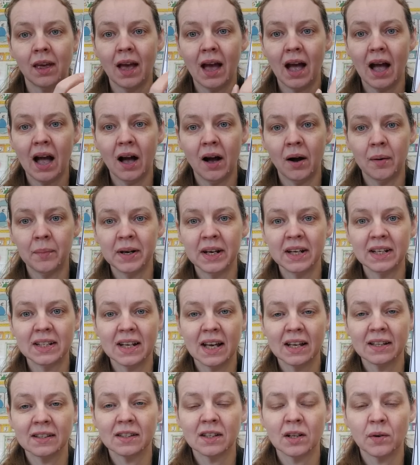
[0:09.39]
How many
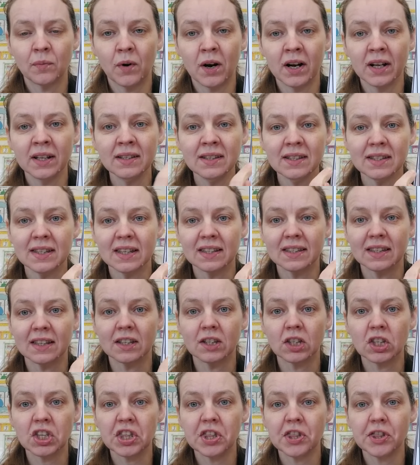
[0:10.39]
tens and ones? This
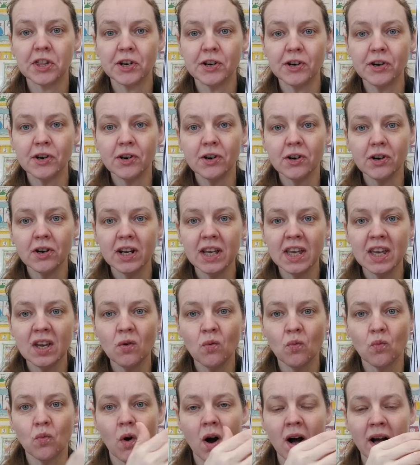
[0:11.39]
is
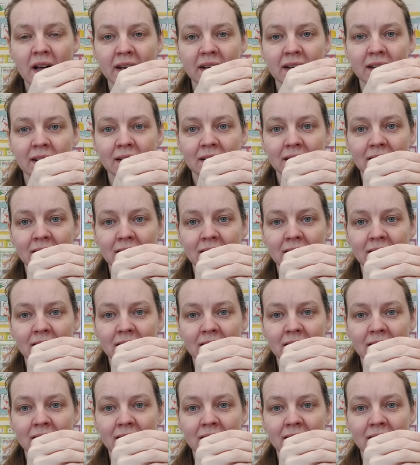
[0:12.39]
31.